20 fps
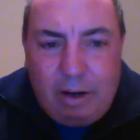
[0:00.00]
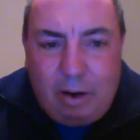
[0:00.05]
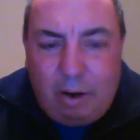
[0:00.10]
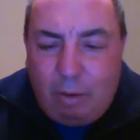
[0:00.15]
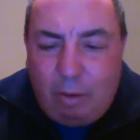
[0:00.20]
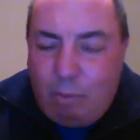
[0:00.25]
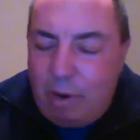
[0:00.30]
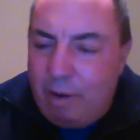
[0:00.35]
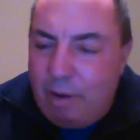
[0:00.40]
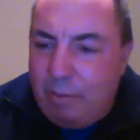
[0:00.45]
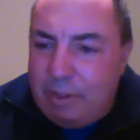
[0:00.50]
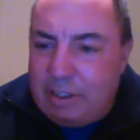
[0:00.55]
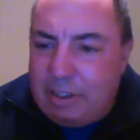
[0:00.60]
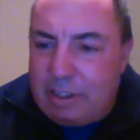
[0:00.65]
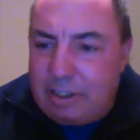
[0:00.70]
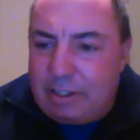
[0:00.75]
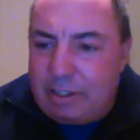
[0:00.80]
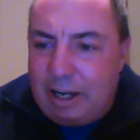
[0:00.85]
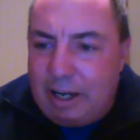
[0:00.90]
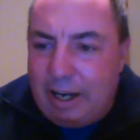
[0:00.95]
Why don't we
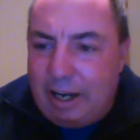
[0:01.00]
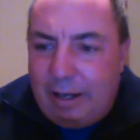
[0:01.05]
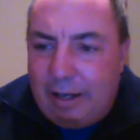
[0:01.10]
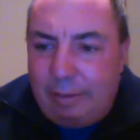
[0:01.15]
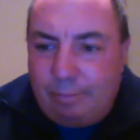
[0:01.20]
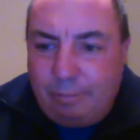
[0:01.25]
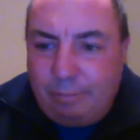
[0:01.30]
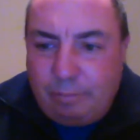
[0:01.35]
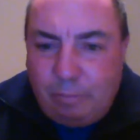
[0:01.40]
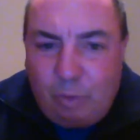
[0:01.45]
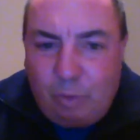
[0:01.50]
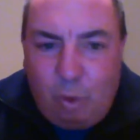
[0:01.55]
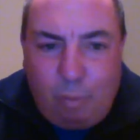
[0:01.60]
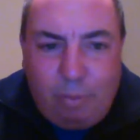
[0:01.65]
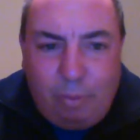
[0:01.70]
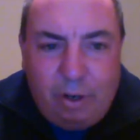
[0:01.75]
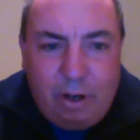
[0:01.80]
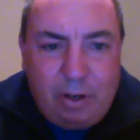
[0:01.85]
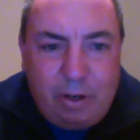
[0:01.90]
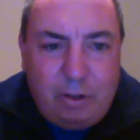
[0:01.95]
just we'll
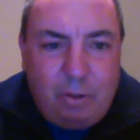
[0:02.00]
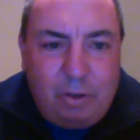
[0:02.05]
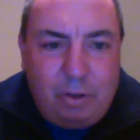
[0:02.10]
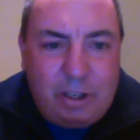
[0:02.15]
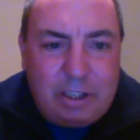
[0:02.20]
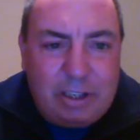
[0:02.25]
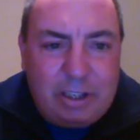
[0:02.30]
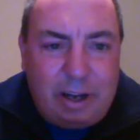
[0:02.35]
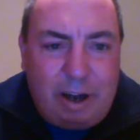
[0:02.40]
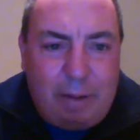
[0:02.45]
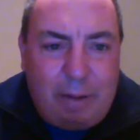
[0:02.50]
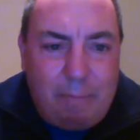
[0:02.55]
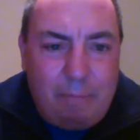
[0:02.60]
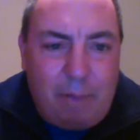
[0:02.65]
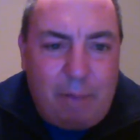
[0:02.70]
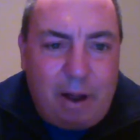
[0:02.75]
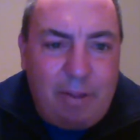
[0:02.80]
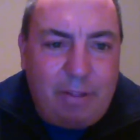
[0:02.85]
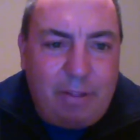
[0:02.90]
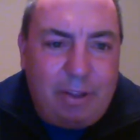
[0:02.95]
plan on doing this a
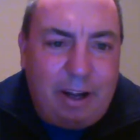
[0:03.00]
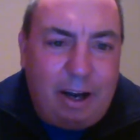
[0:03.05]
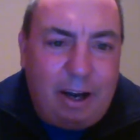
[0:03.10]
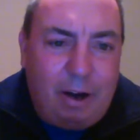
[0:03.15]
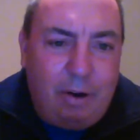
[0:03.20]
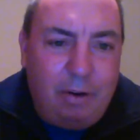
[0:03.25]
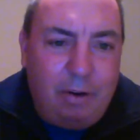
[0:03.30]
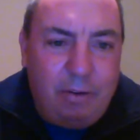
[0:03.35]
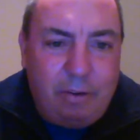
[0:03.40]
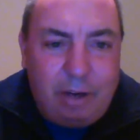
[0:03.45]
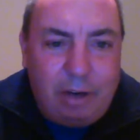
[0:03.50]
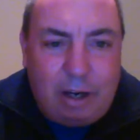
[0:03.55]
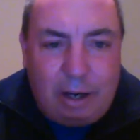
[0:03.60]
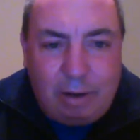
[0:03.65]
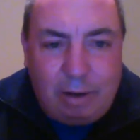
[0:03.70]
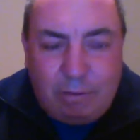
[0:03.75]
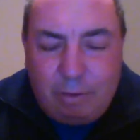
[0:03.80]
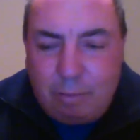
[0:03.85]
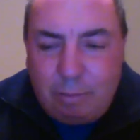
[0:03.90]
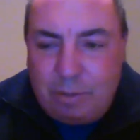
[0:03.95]
month out
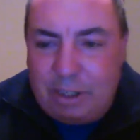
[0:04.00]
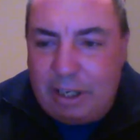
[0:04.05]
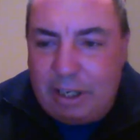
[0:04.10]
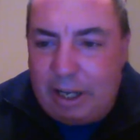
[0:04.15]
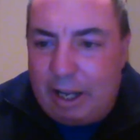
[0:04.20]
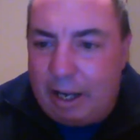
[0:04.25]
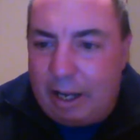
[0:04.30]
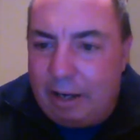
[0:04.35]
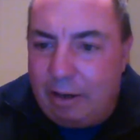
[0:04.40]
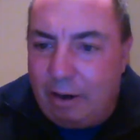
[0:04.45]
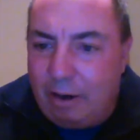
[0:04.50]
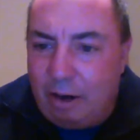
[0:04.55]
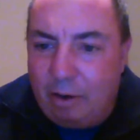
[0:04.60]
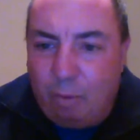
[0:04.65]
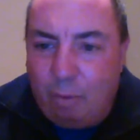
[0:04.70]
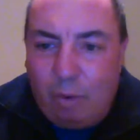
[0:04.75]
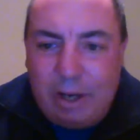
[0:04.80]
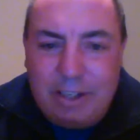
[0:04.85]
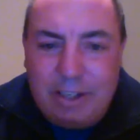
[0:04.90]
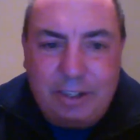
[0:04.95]
from today
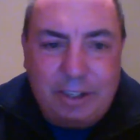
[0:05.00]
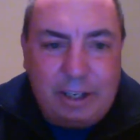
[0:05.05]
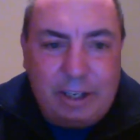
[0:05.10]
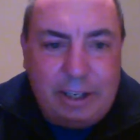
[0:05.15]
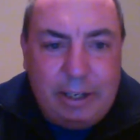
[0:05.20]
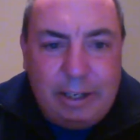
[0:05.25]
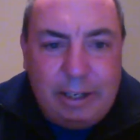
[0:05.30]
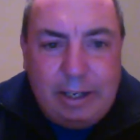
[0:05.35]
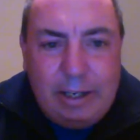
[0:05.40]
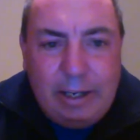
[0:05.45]
on Wednesday,